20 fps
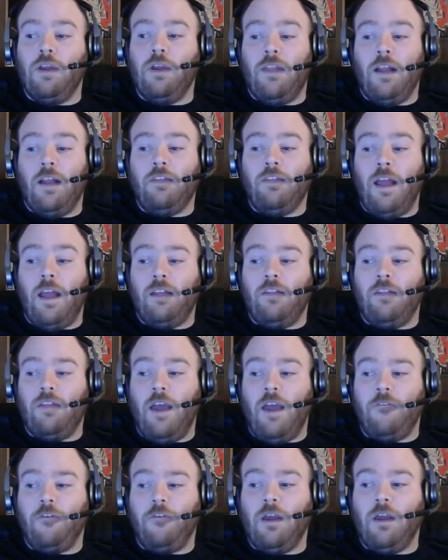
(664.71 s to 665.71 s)
and that's
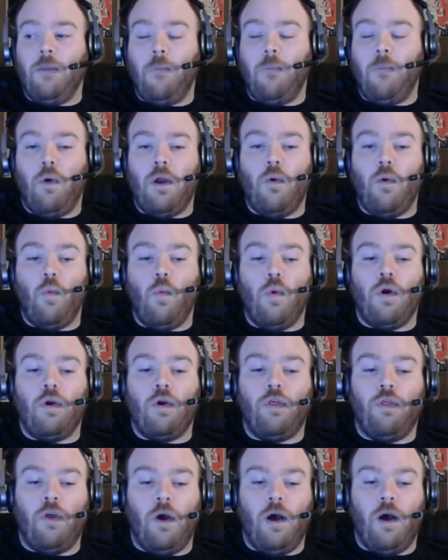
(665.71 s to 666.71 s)
definitely a point
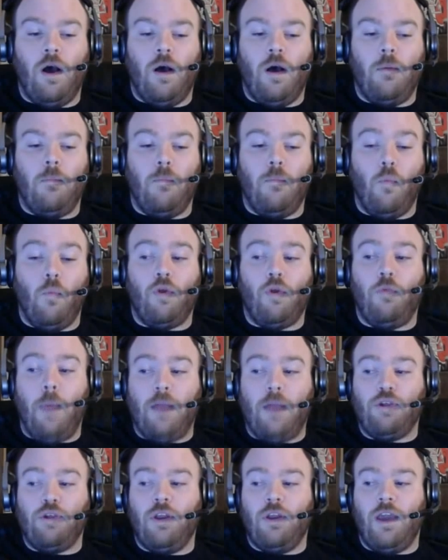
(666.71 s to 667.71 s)
worth
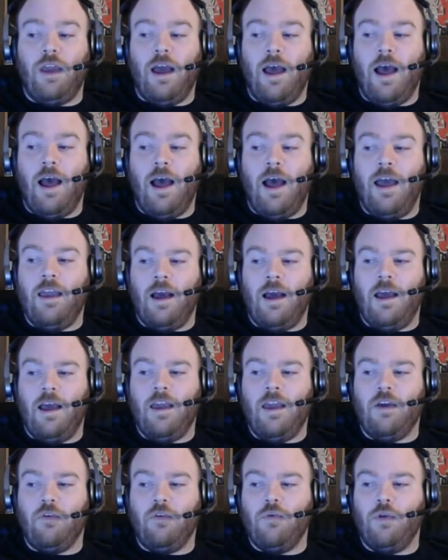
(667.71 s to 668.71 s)
mentioning. I
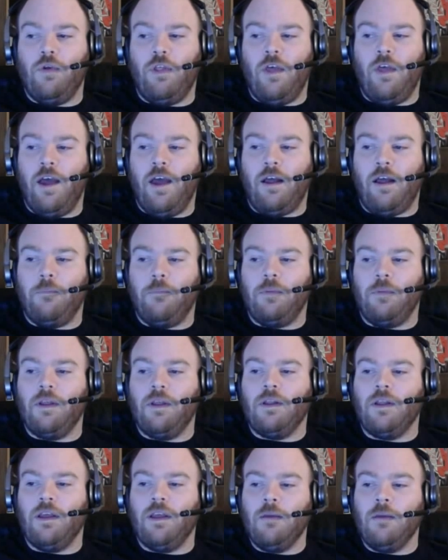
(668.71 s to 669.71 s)
agree with that
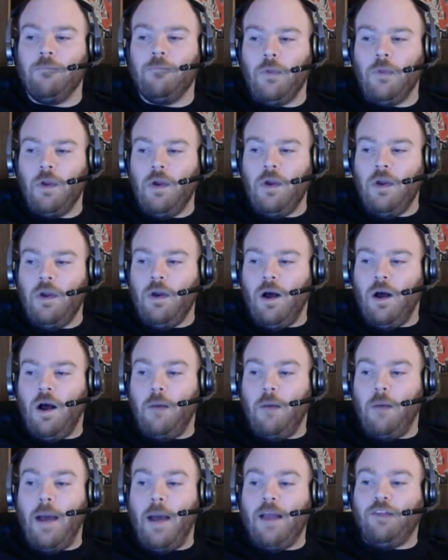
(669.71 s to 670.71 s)
completely.
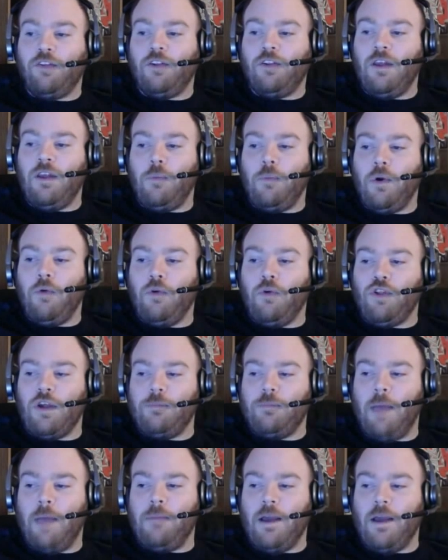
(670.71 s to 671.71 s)
My sleeper,
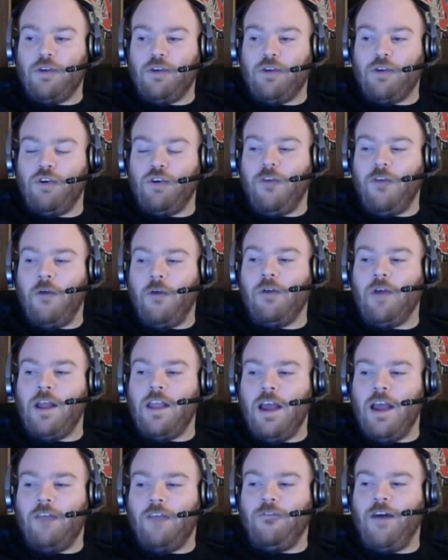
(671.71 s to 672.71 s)
which I'm not sure if I want to
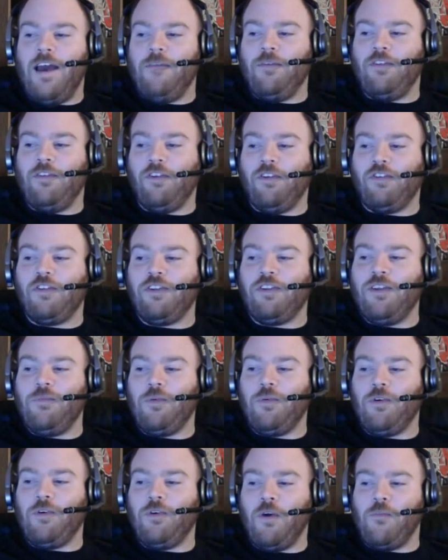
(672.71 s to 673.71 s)
identify him as a
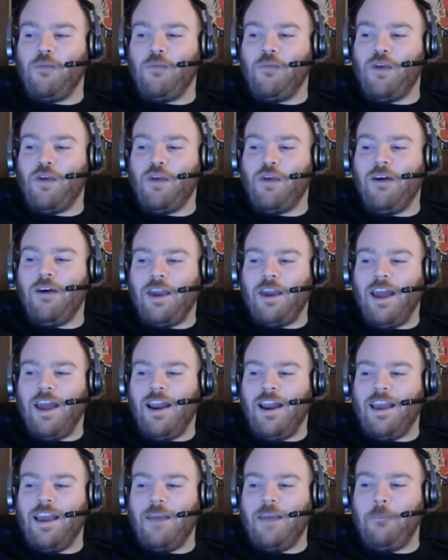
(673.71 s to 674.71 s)
sleeper or a breakout
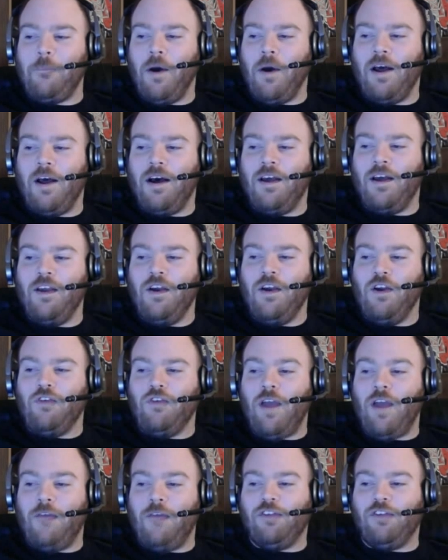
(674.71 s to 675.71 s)
candidate, but
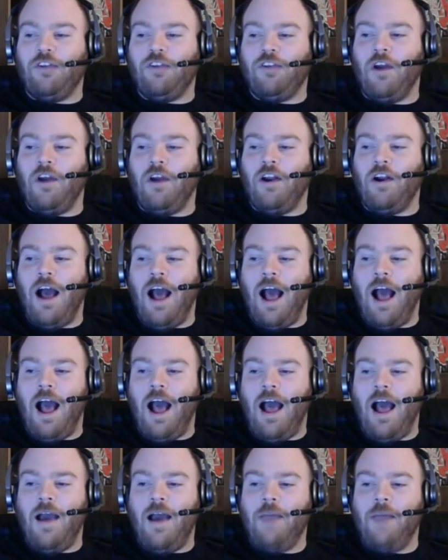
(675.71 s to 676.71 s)
Travis Snyder,
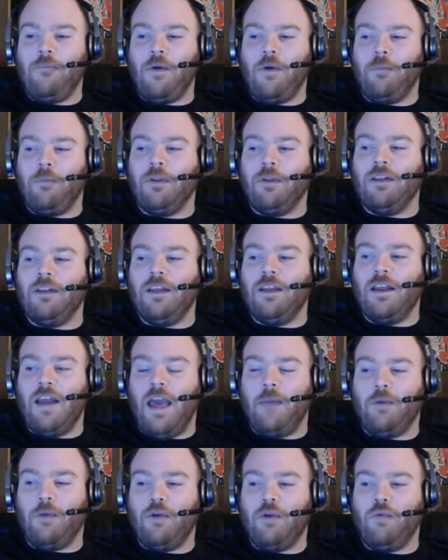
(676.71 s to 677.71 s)
I'm completely
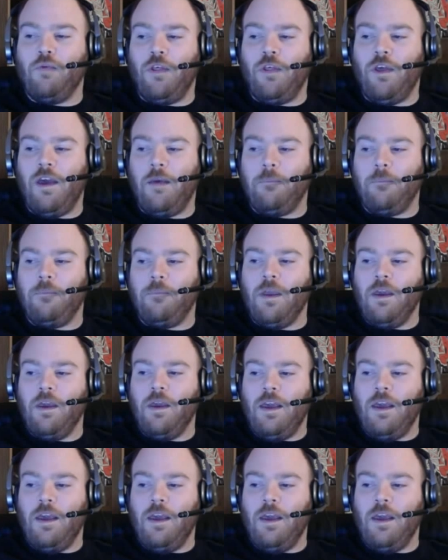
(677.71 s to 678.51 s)
enamored with him.